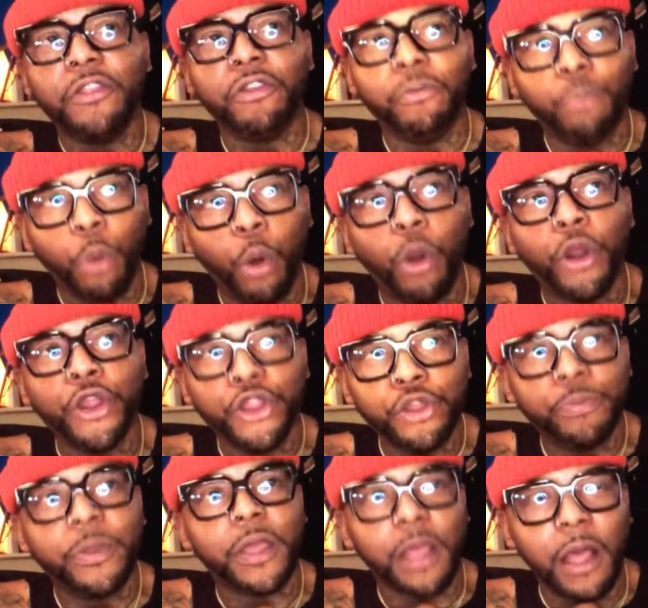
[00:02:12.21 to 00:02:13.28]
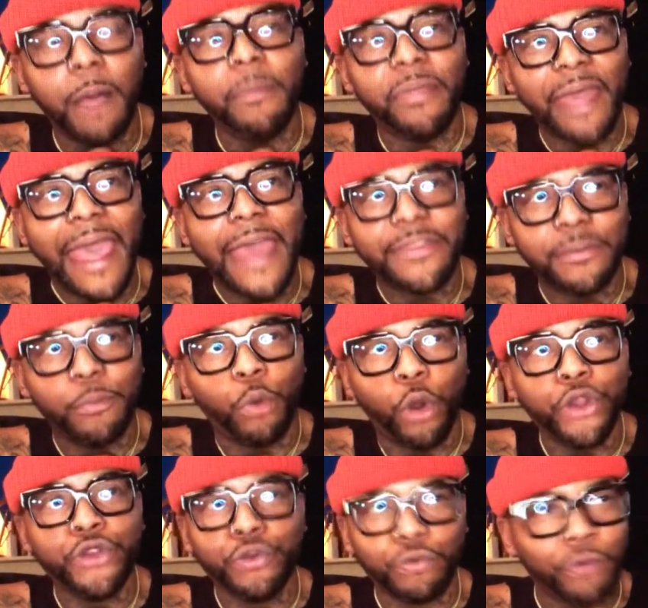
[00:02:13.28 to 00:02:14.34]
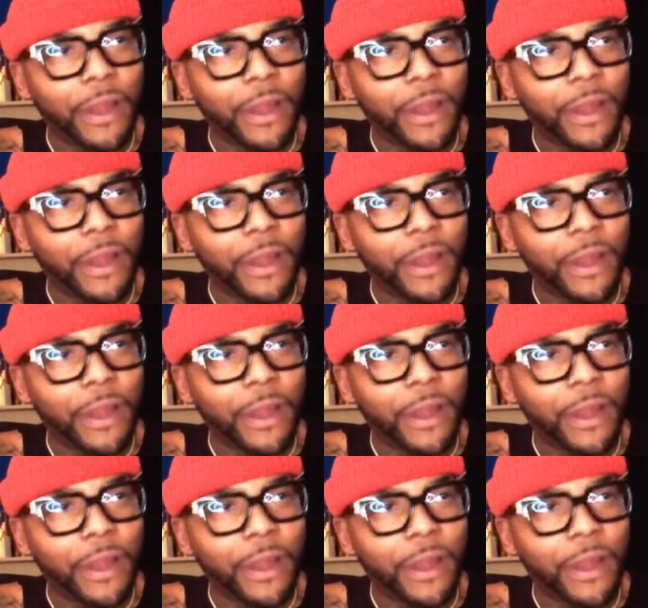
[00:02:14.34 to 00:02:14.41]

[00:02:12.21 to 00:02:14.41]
the more you become that, the more you